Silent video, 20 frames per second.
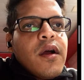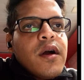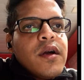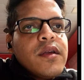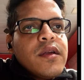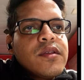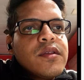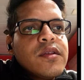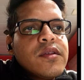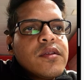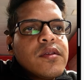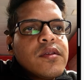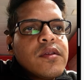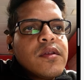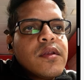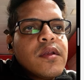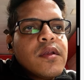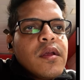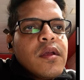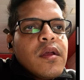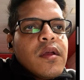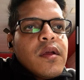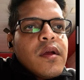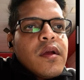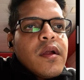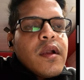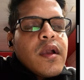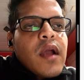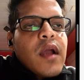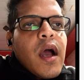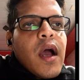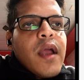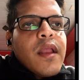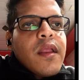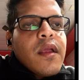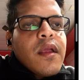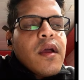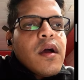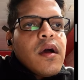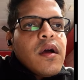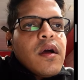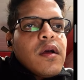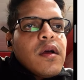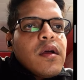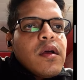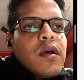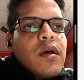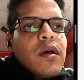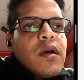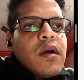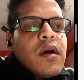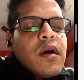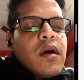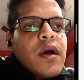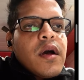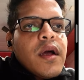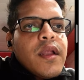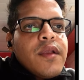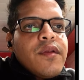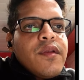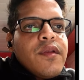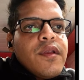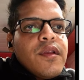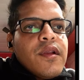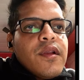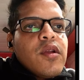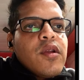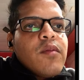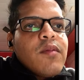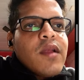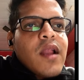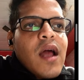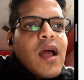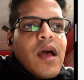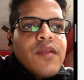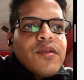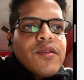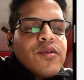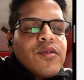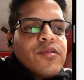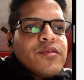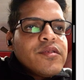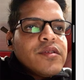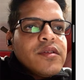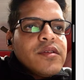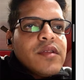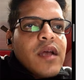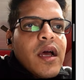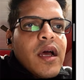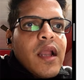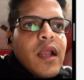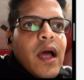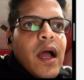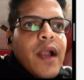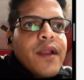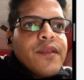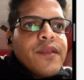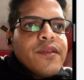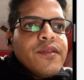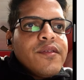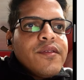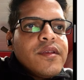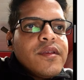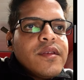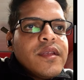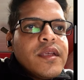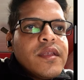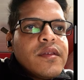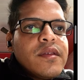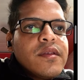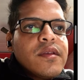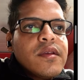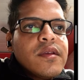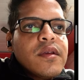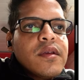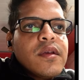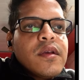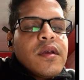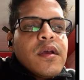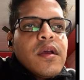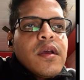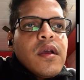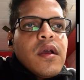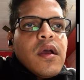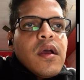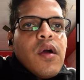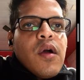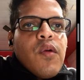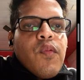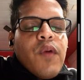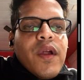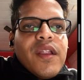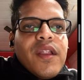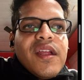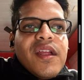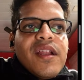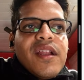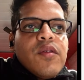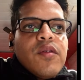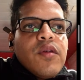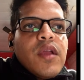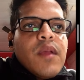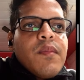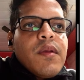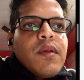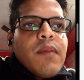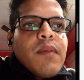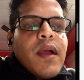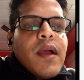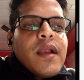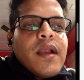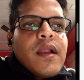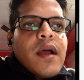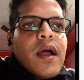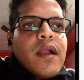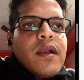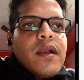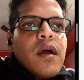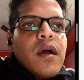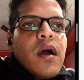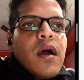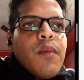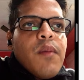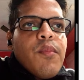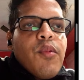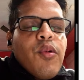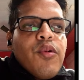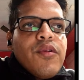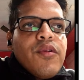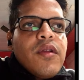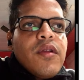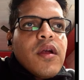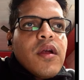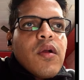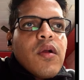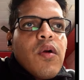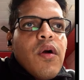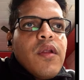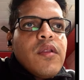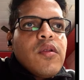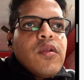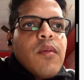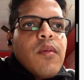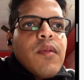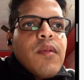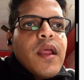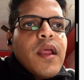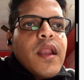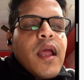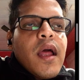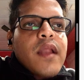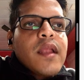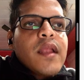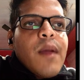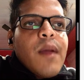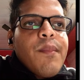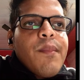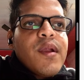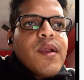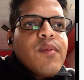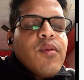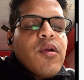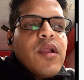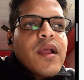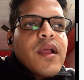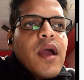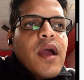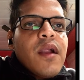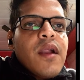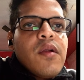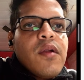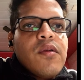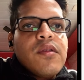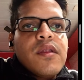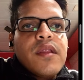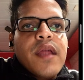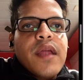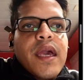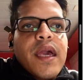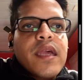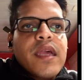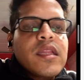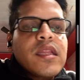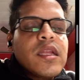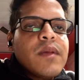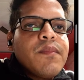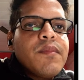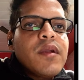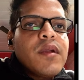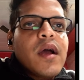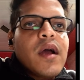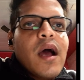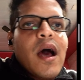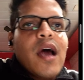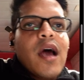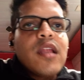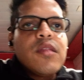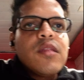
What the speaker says: diarrhea, and renal tubular acidosis, and Addison's disease. One thing to keep in mind that most drugs cause normal anion gap metabolic acidosis except aspirin, which is a part of